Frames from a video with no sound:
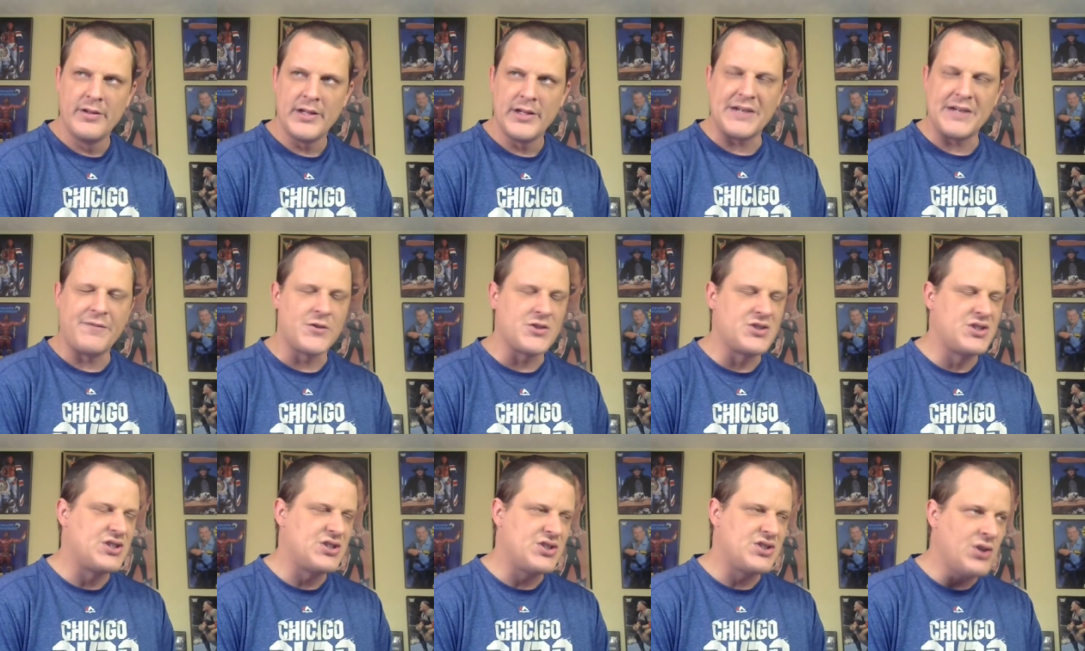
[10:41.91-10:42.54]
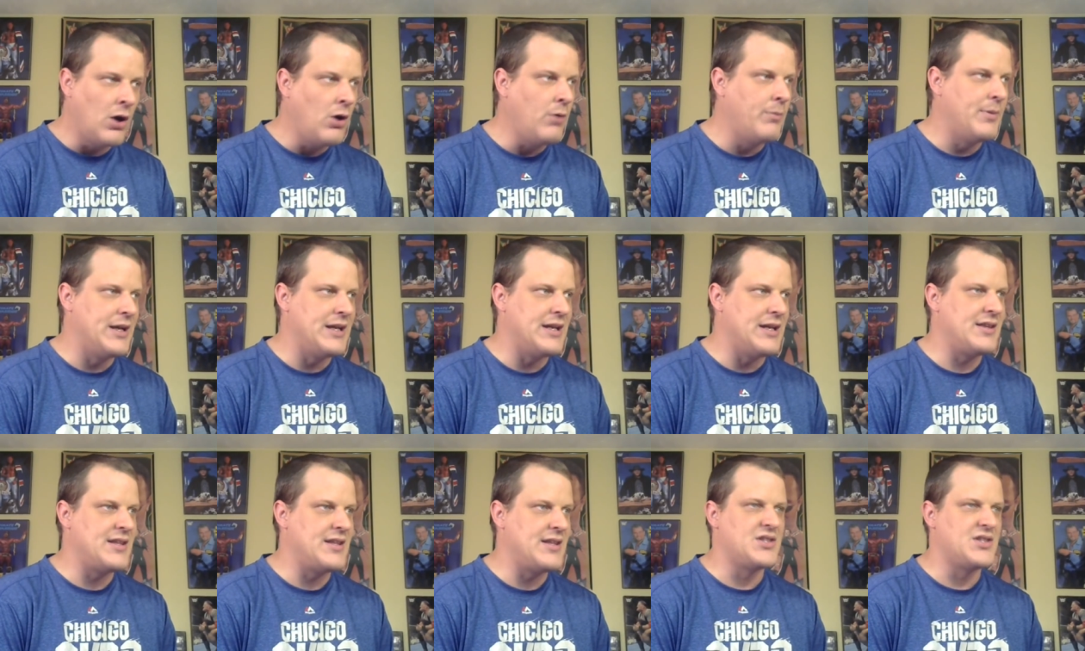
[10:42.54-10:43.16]
Like for so many
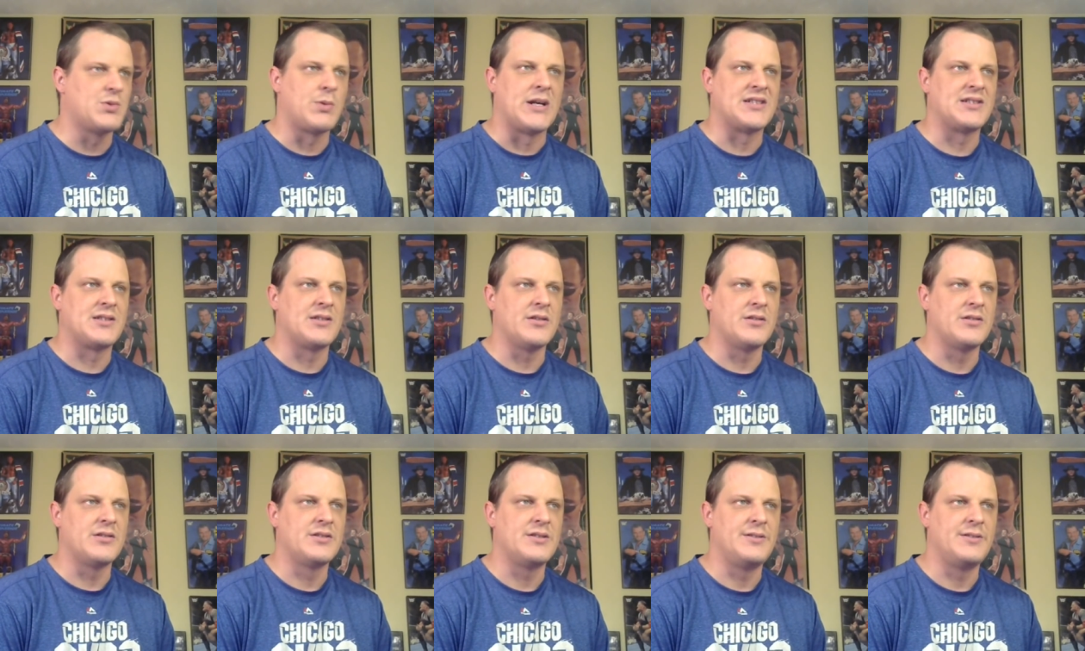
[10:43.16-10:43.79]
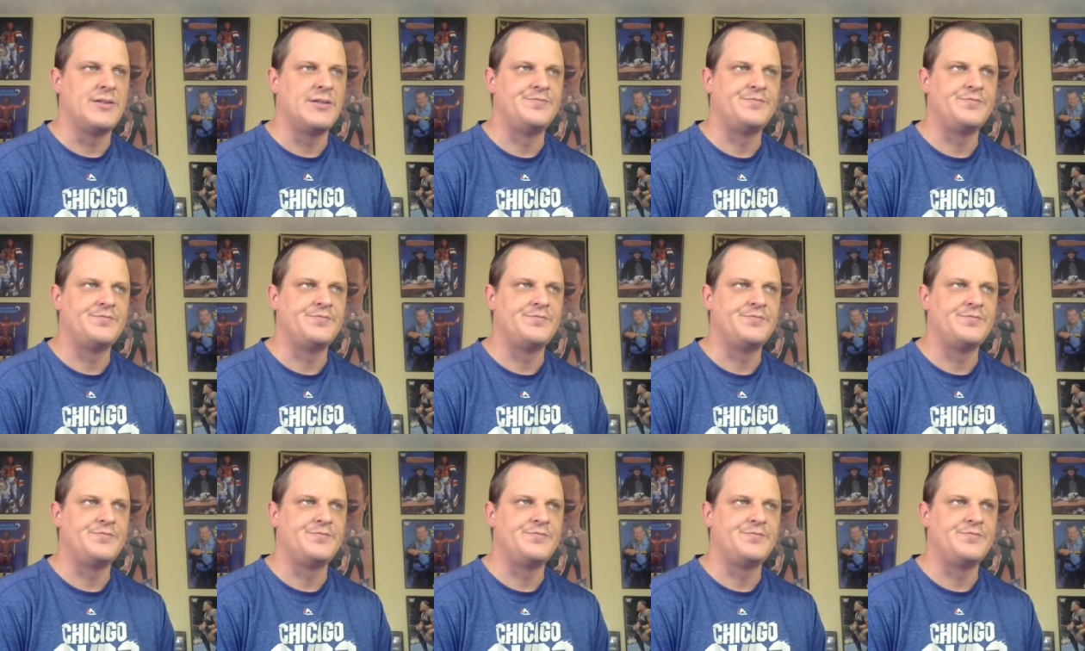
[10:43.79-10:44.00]
of these wrestlers,